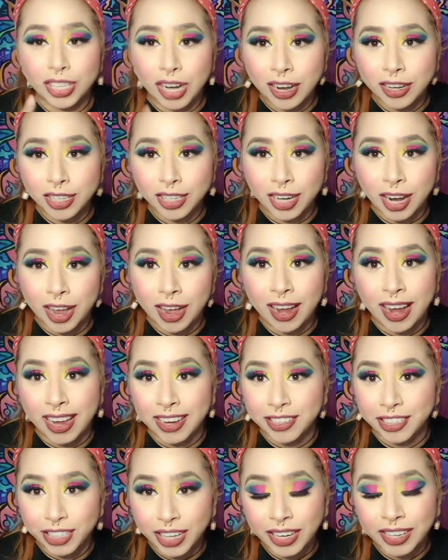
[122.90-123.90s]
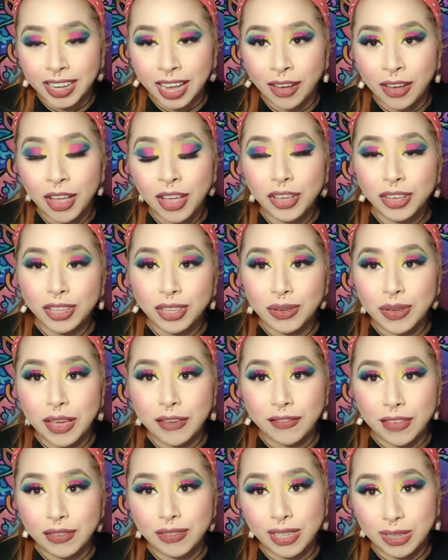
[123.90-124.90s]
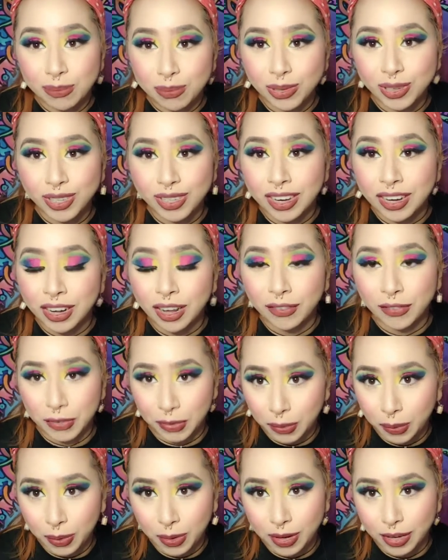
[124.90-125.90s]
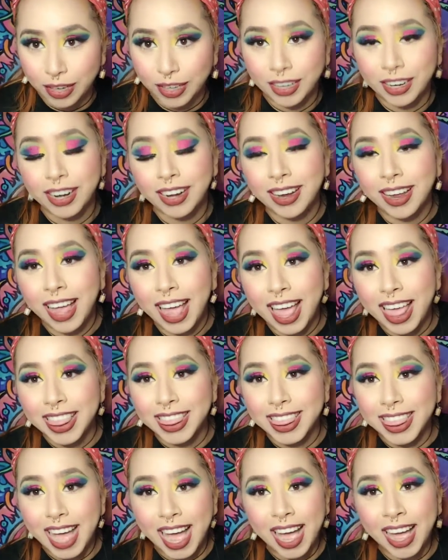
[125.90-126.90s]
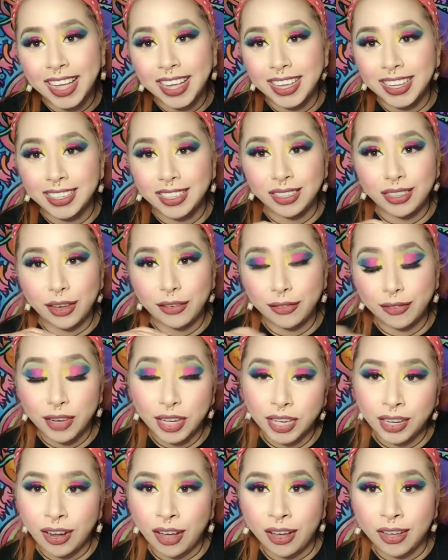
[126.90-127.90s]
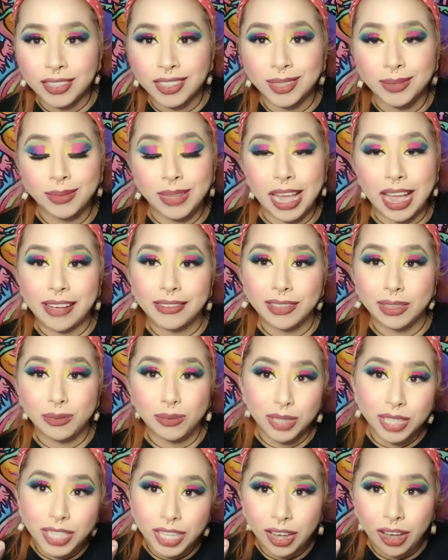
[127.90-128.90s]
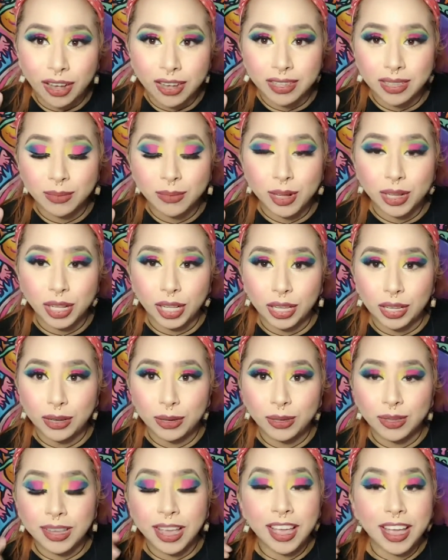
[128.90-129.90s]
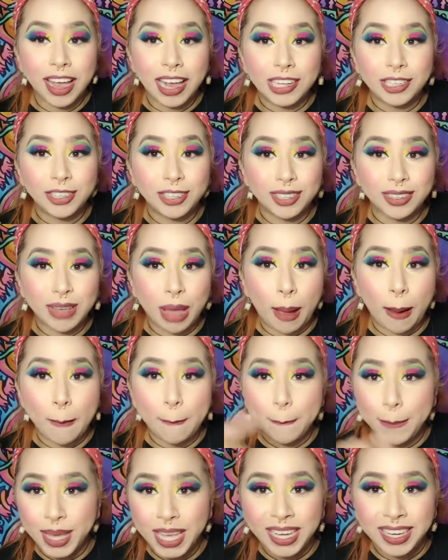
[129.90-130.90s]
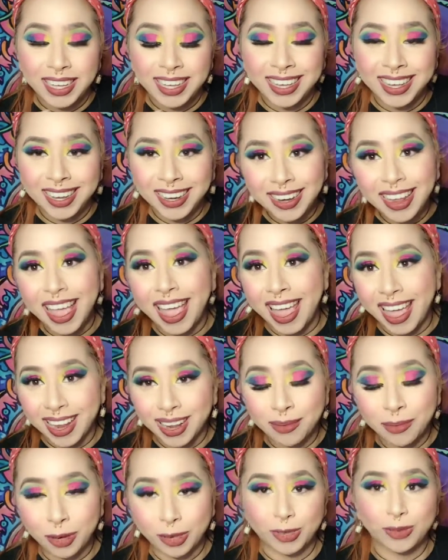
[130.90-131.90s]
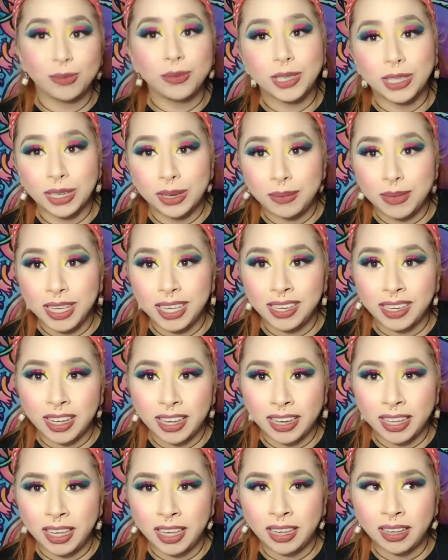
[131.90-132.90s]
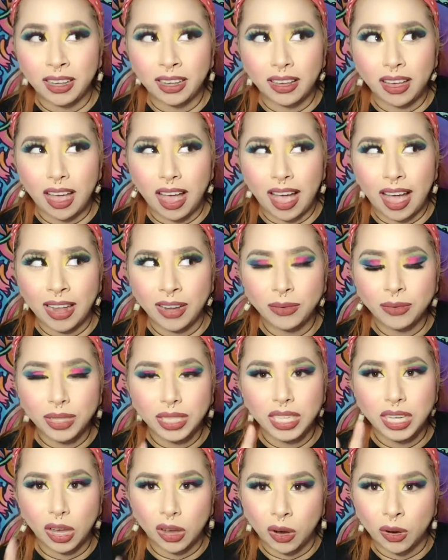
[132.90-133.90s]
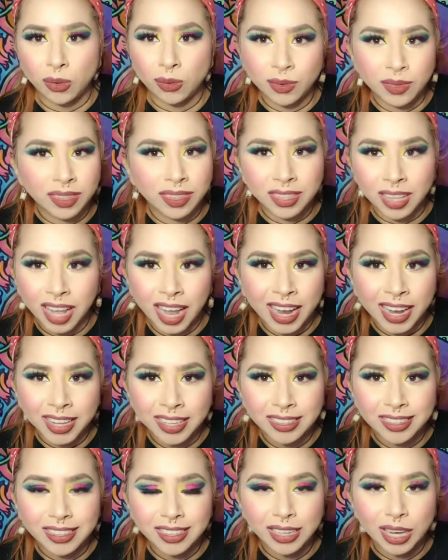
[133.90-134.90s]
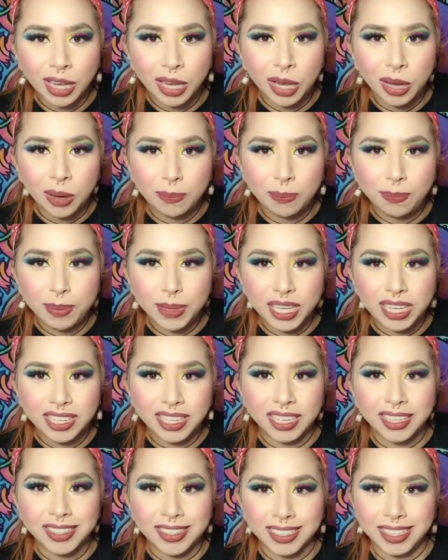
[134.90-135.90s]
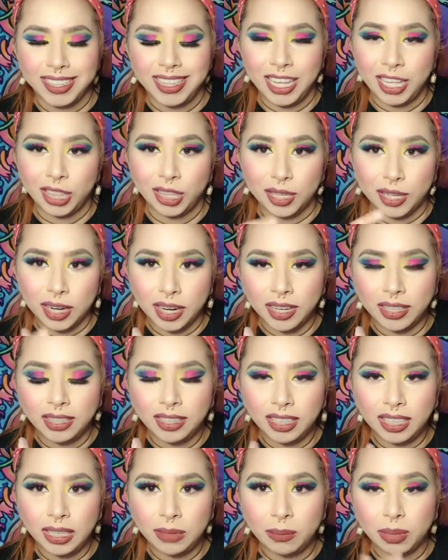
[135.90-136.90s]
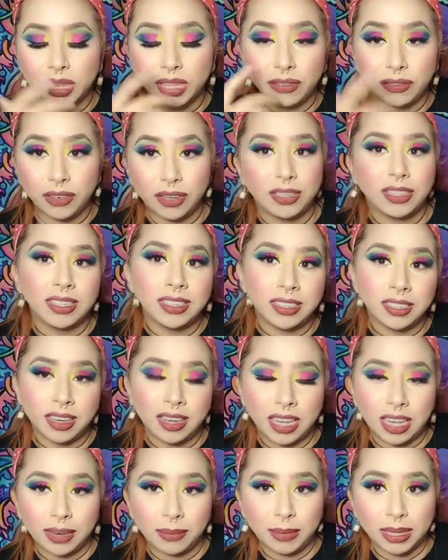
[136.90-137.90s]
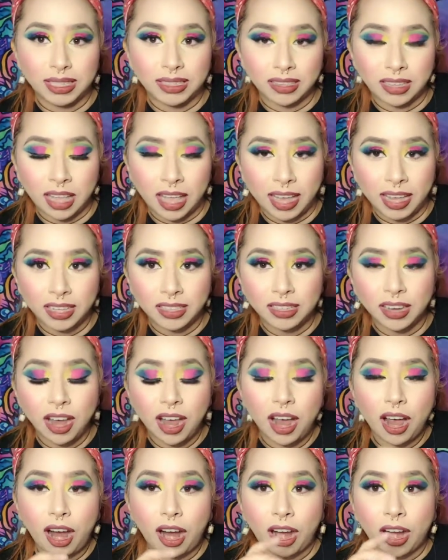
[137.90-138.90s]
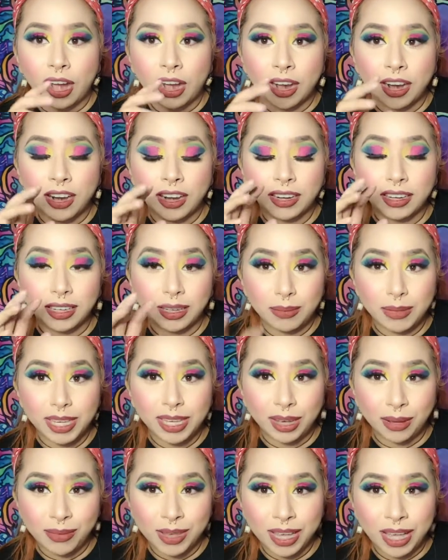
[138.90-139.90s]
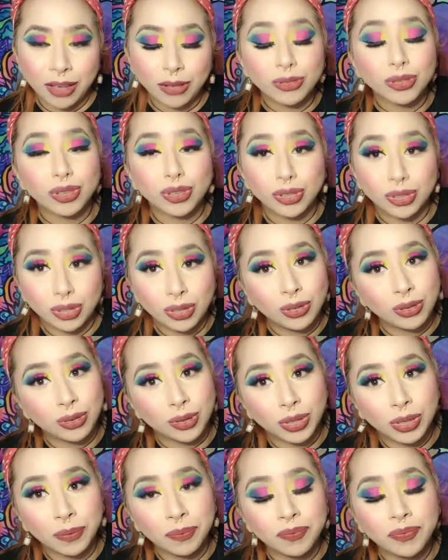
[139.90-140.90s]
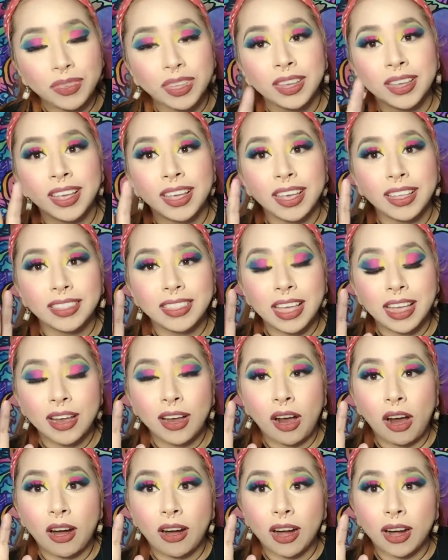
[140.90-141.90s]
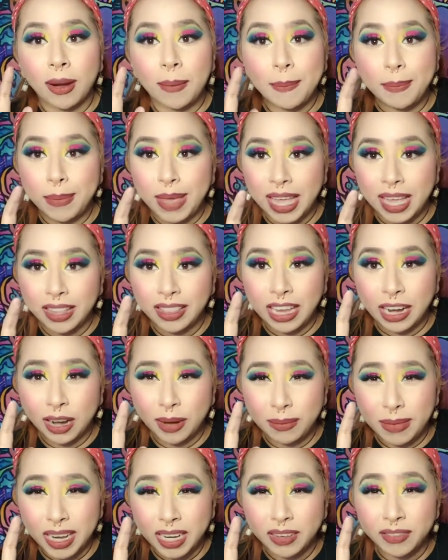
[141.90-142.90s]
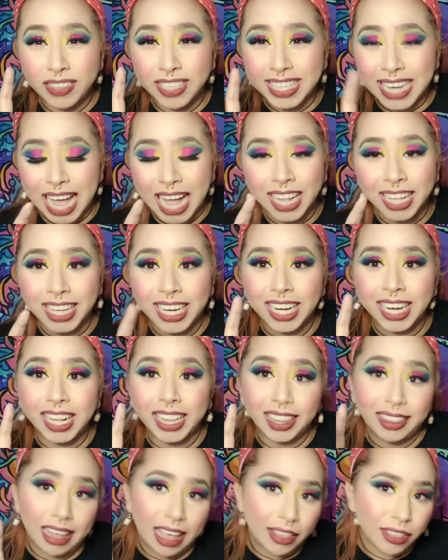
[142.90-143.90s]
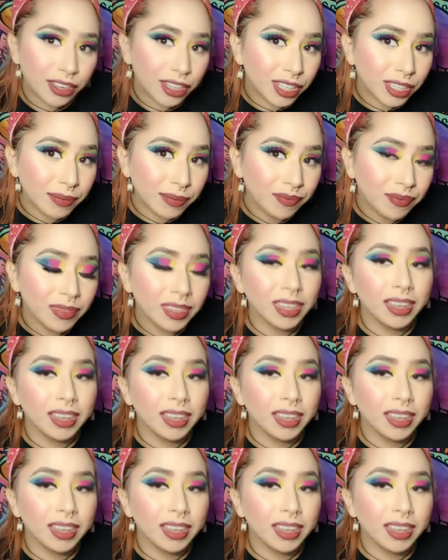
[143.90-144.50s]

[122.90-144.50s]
ChaCha at checkout, you get 15% off your order. And that is freaking awesome. They have some really awesome clothes. I just got a beanie in, and I'm also going to be getting, I don't really own slides because I think they're ugly, but the Versus Enigma slides are going to be coming out soon. They are ma- they are made of Italian leather